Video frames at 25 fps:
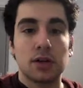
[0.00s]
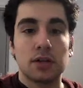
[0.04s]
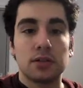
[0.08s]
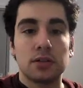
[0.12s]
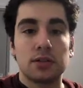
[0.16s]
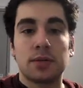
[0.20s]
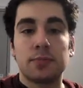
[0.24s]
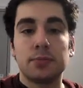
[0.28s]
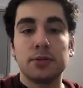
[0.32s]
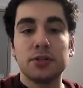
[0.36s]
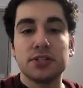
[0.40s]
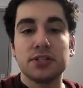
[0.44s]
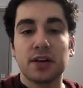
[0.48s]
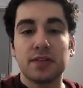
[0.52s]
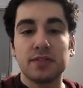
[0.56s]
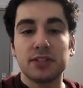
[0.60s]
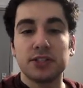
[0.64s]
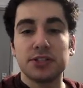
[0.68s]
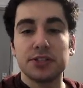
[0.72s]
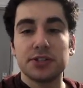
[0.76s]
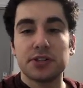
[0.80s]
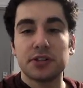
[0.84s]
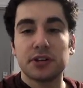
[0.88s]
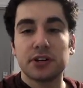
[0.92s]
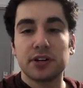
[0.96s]
Number
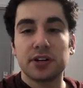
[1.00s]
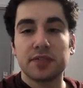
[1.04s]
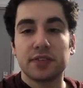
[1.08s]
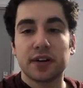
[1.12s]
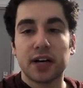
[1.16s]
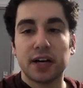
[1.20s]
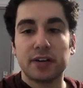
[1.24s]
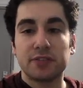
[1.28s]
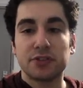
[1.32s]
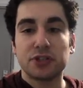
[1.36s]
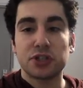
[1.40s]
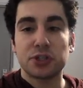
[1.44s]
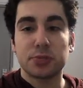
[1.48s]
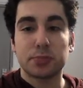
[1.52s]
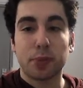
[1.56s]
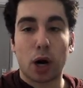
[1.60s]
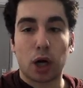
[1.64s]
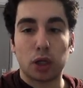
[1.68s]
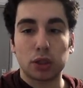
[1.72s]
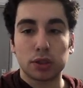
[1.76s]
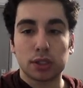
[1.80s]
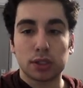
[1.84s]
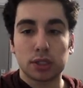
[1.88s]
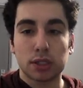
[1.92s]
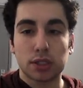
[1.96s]
735,
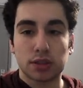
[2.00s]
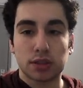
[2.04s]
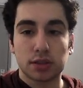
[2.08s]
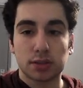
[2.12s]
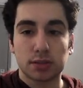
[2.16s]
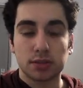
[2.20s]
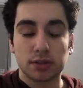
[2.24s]
schmaltz.